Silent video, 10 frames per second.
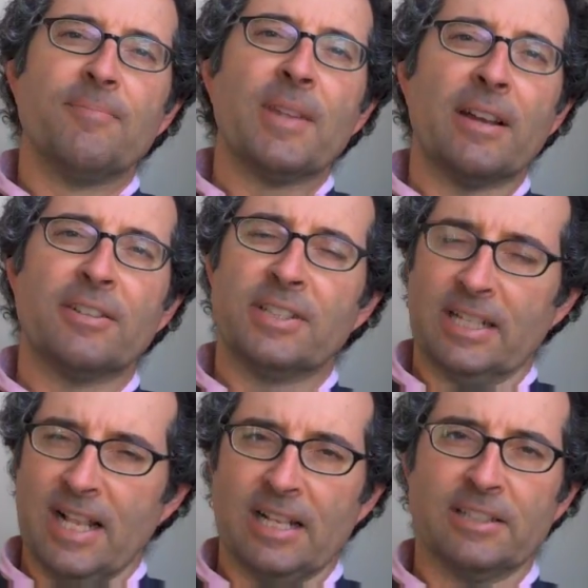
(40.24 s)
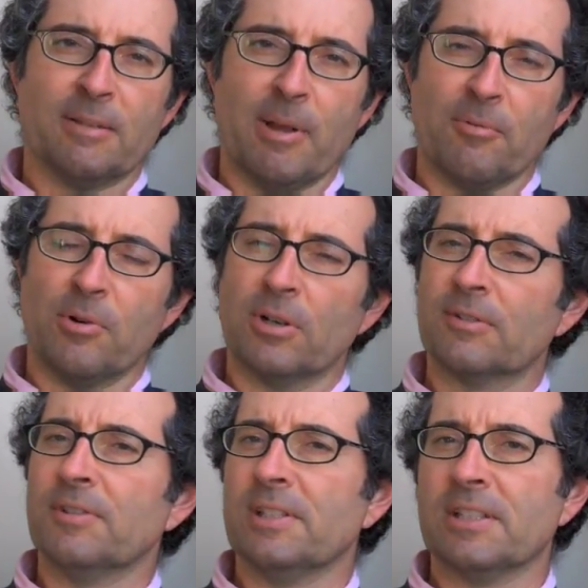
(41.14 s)
other technologies that might work,
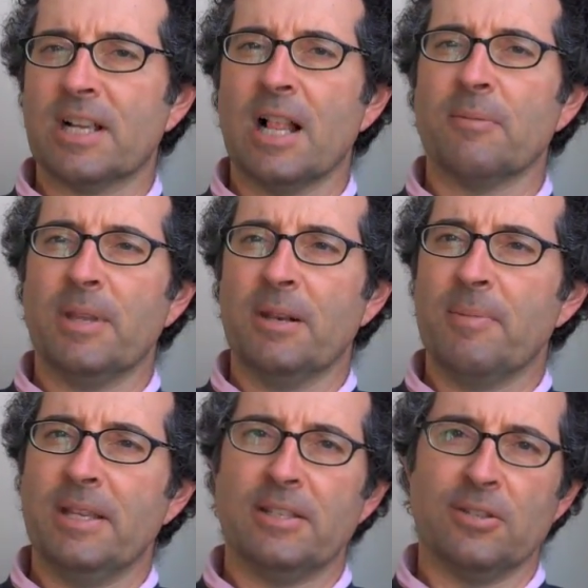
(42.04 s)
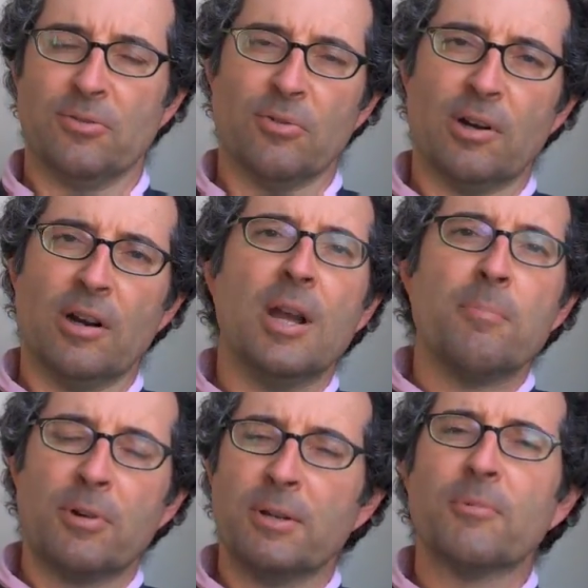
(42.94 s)
for instance, column databases or
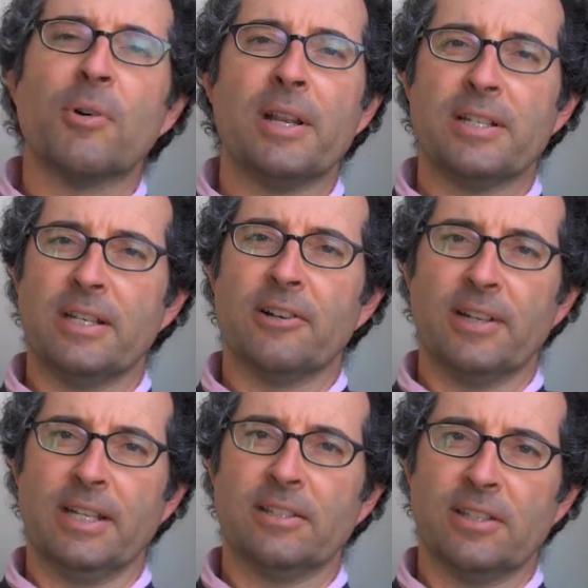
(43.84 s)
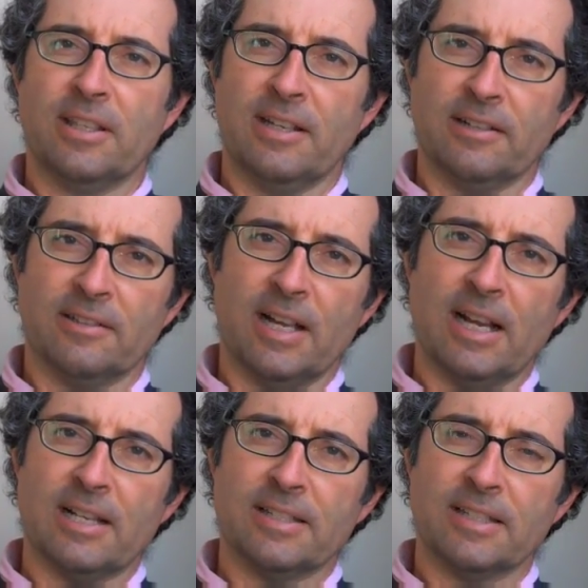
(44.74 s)
putting more engineering into their
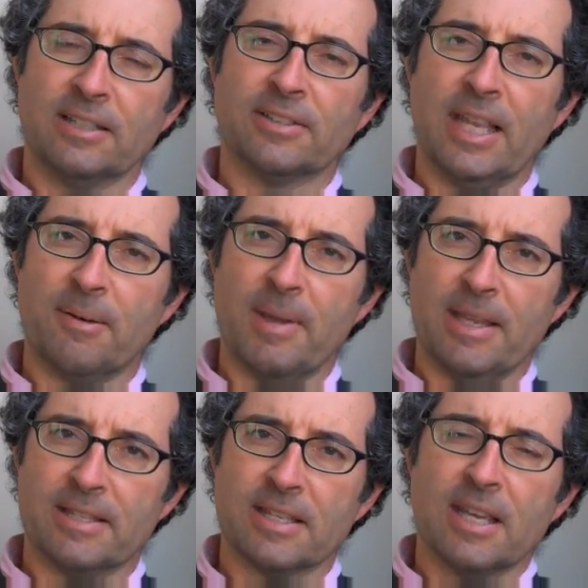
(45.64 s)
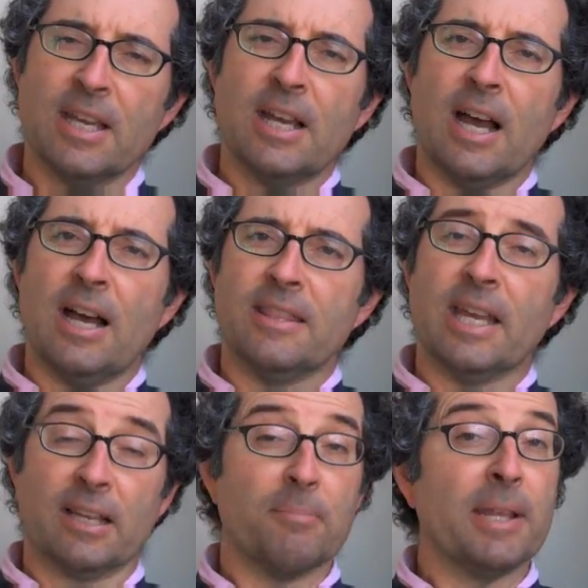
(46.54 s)
uh, single database uh,
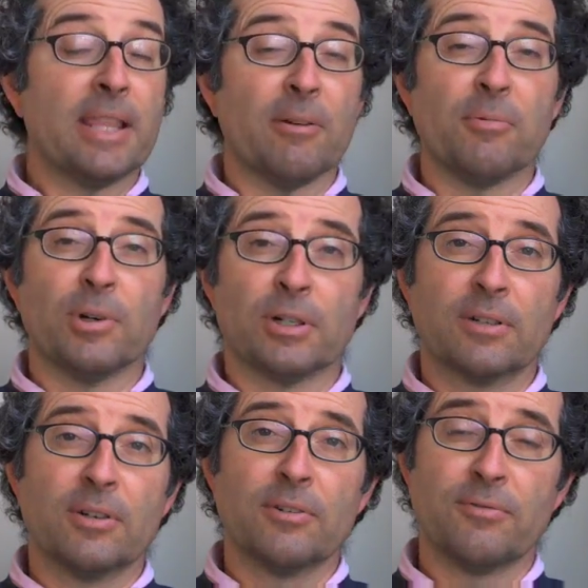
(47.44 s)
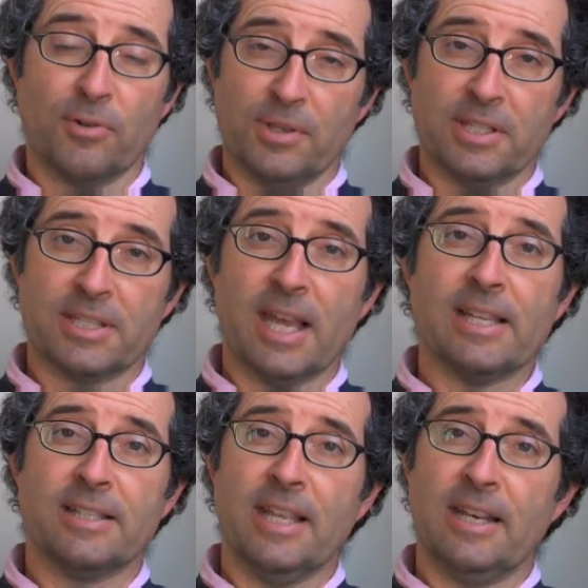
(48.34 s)
that can make that work for the
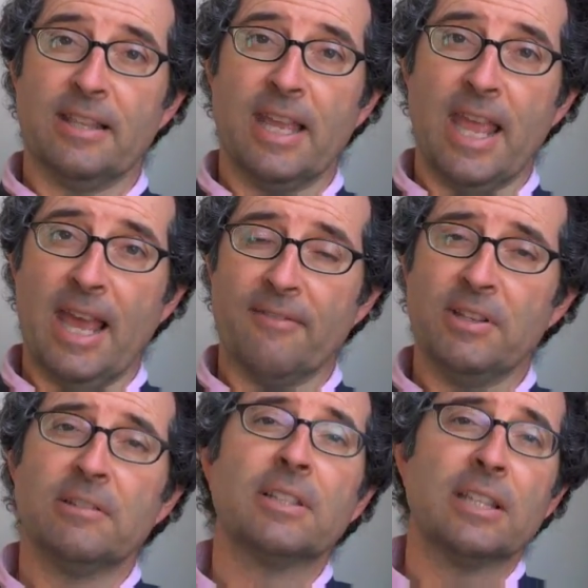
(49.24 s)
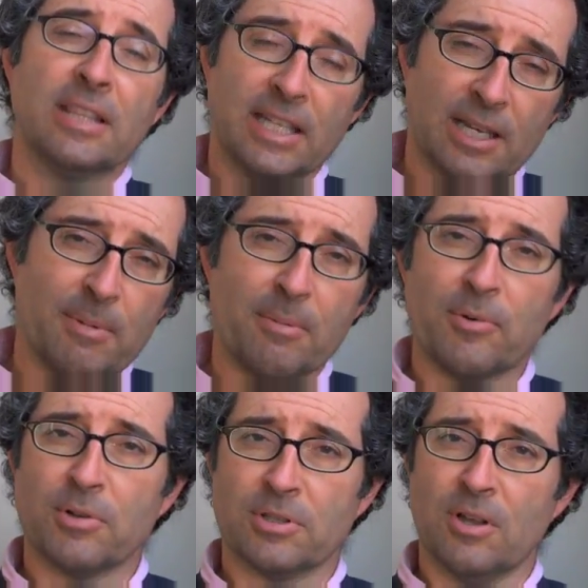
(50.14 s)
size data they have and thinking about
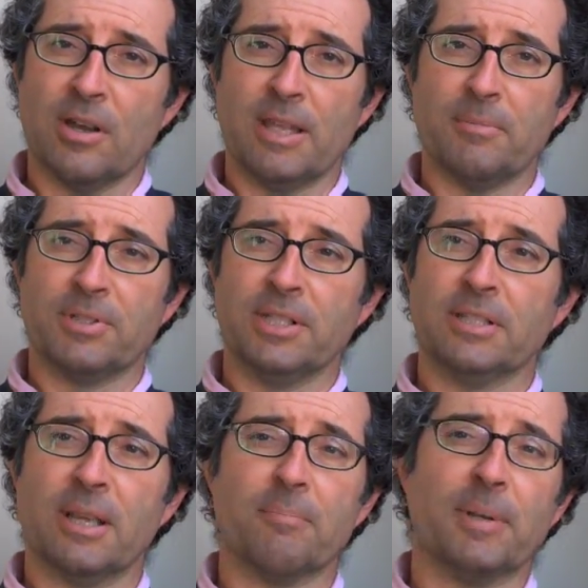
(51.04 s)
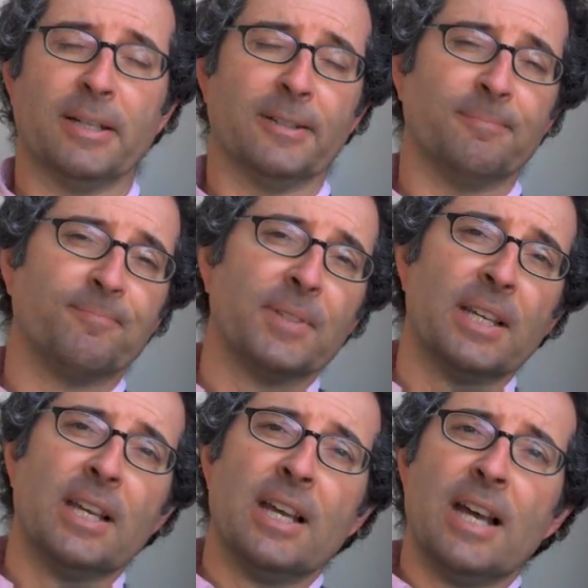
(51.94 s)
Moore's law and that machines get bigger.
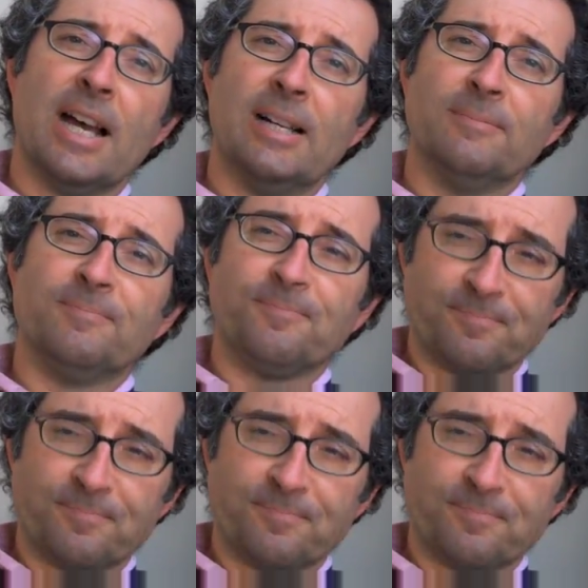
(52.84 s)
Um,